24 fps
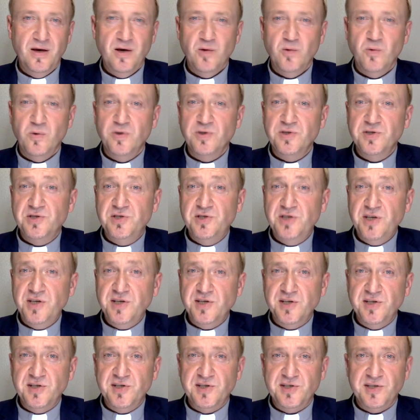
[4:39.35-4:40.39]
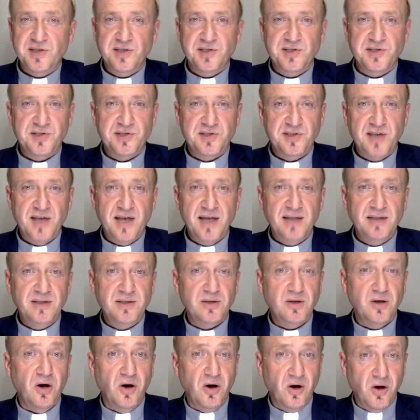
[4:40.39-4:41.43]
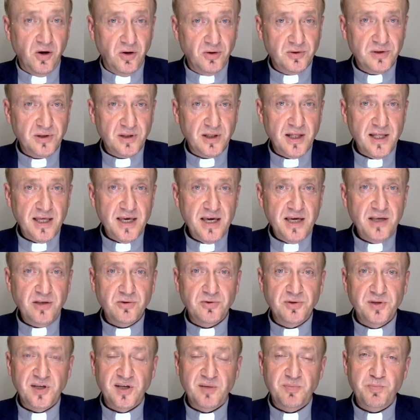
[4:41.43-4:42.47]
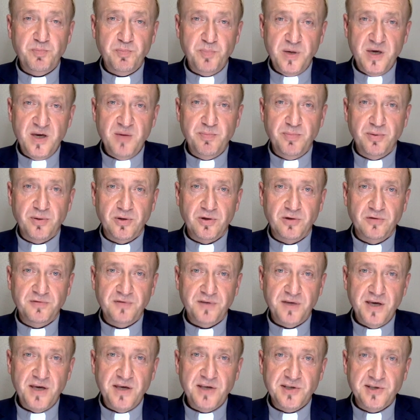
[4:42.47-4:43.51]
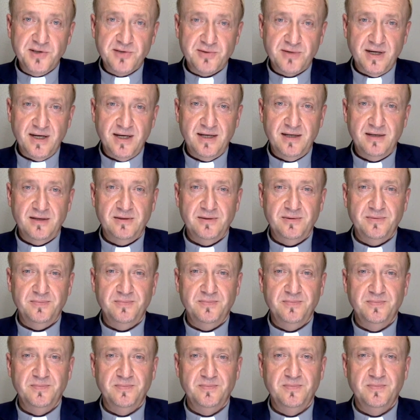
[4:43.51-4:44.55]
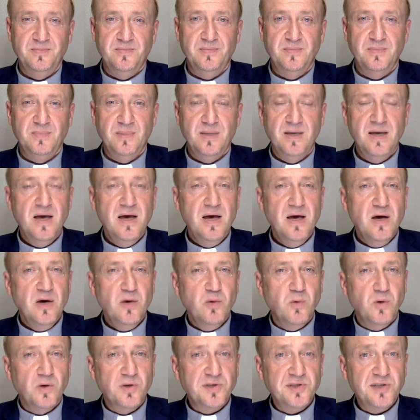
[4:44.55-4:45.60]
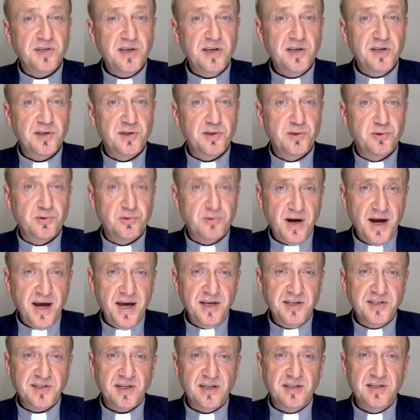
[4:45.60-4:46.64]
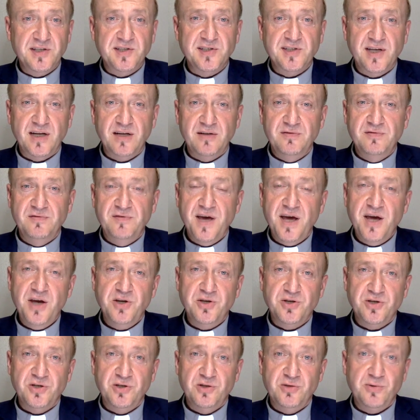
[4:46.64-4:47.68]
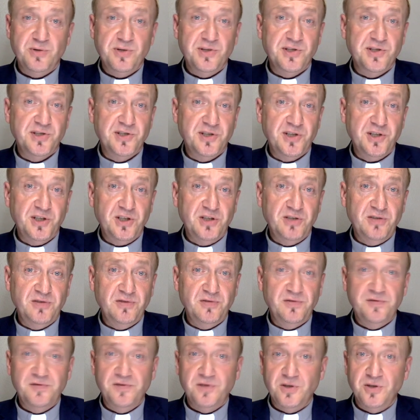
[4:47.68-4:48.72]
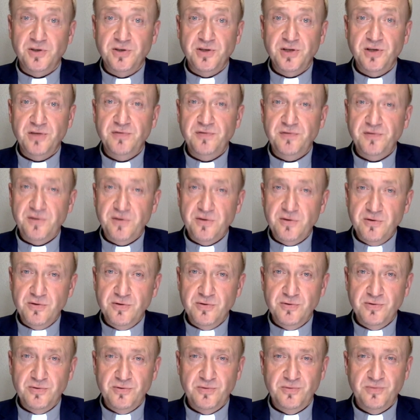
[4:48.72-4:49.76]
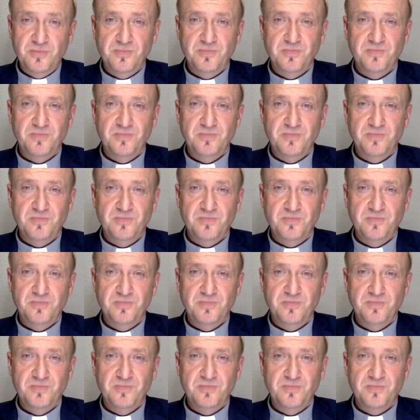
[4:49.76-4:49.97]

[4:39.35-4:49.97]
Was Jesus sent only to the people of Israel? Was his grace and salvation reserved for the few?